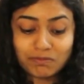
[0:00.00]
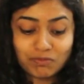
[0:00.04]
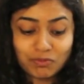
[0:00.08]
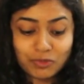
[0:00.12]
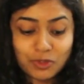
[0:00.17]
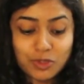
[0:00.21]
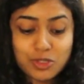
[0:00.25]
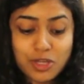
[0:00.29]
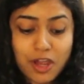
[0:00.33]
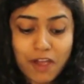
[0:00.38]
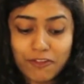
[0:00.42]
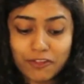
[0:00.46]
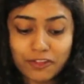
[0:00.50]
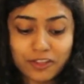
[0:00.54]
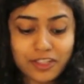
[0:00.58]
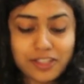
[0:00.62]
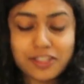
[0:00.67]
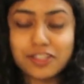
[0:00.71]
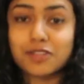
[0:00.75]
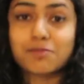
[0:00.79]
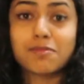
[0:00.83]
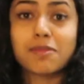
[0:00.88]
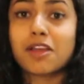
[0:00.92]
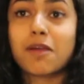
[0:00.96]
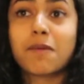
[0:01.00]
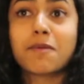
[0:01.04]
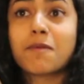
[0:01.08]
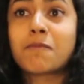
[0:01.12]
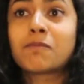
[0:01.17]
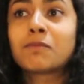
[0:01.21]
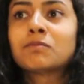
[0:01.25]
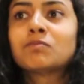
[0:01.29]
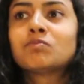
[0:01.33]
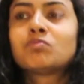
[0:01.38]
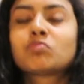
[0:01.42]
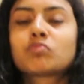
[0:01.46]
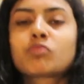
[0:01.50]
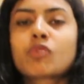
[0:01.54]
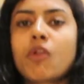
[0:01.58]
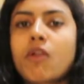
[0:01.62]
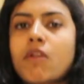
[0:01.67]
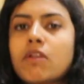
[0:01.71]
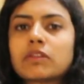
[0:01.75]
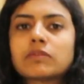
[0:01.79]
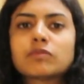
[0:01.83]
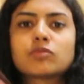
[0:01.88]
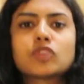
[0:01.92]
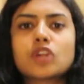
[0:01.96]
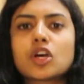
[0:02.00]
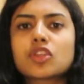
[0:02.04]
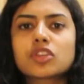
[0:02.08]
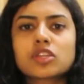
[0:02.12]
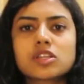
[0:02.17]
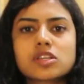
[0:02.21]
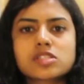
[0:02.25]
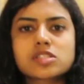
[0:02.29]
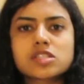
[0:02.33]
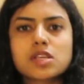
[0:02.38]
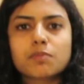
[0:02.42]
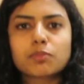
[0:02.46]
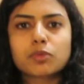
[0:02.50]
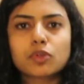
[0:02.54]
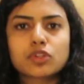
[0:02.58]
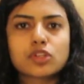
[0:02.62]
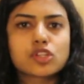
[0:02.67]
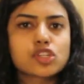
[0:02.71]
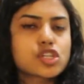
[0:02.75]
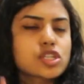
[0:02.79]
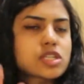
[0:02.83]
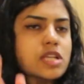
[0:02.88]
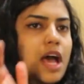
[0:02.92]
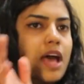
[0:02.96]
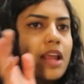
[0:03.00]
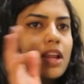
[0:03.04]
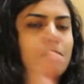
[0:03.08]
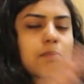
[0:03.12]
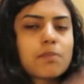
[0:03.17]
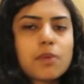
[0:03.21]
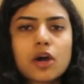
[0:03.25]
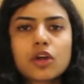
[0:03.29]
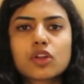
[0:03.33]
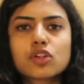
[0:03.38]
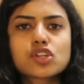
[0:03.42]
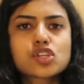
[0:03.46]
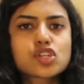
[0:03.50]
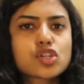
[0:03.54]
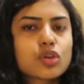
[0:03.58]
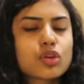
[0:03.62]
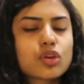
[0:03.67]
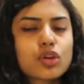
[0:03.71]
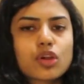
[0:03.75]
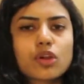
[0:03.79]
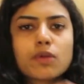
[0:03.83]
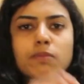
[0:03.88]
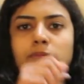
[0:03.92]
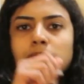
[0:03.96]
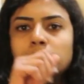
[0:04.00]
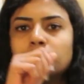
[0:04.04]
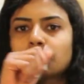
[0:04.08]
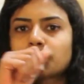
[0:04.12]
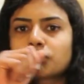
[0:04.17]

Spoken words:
You definitely need to, I mean, nothing is simpler than just adding butter, sugar,